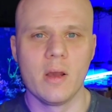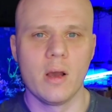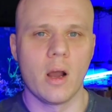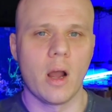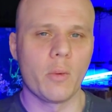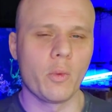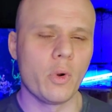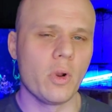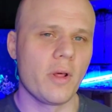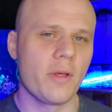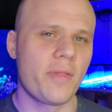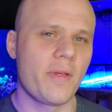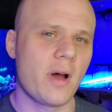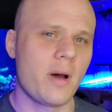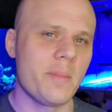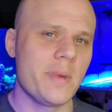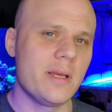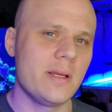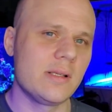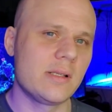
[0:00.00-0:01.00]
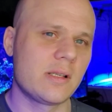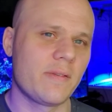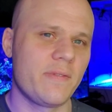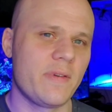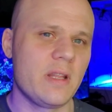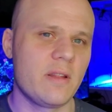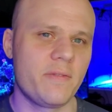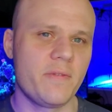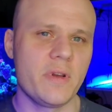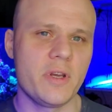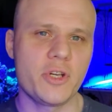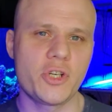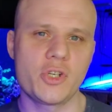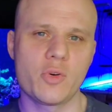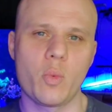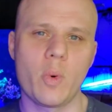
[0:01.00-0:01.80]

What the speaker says: Rule of thumb is feed the fish